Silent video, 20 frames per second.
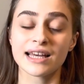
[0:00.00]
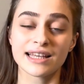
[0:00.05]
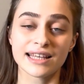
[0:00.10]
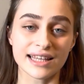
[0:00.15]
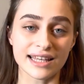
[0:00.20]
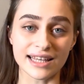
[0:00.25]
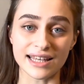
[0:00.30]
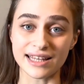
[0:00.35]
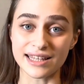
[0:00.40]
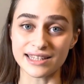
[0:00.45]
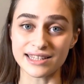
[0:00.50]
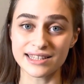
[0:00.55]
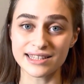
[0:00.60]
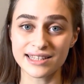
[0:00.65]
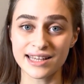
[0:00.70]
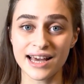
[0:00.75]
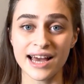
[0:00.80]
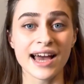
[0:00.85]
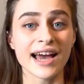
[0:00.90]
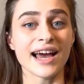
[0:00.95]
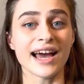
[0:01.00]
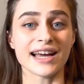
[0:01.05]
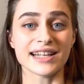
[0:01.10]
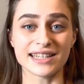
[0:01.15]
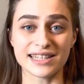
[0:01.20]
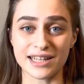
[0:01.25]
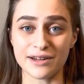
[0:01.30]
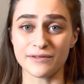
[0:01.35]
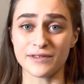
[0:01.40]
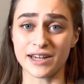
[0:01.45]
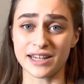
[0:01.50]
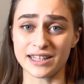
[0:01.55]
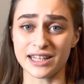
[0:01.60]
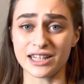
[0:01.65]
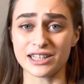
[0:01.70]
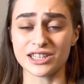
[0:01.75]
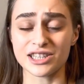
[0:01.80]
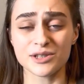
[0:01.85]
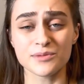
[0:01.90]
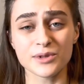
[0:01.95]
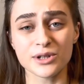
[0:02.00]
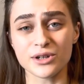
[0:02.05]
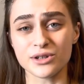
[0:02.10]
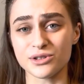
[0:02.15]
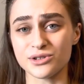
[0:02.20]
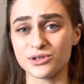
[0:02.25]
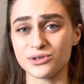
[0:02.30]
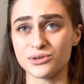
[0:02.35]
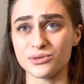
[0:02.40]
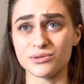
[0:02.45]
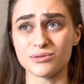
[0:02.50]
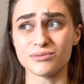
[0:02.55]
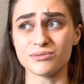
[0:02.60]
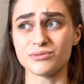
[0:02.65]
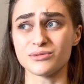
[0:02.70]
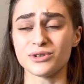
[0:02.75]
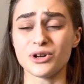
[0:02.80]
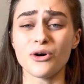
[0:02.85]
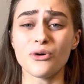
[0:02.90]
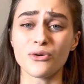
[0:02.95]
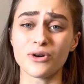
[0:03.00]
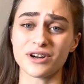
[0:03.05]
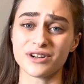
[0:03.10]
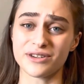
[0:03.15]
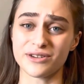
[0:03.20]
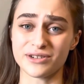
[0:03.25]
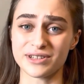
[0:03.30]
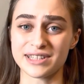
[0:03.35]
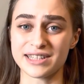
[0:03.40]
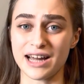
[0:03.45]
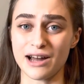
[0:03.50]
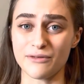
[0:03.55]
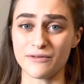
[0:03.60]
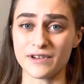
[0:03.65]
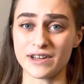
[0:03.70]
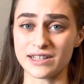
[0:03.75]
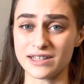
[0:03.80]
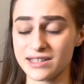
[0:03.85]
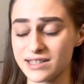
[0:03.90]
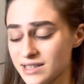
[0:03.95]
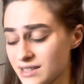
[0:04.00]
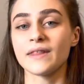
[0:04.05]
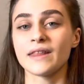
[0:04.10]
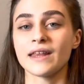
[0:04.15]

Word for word: keys, and stuff like that just because you know where your stuff is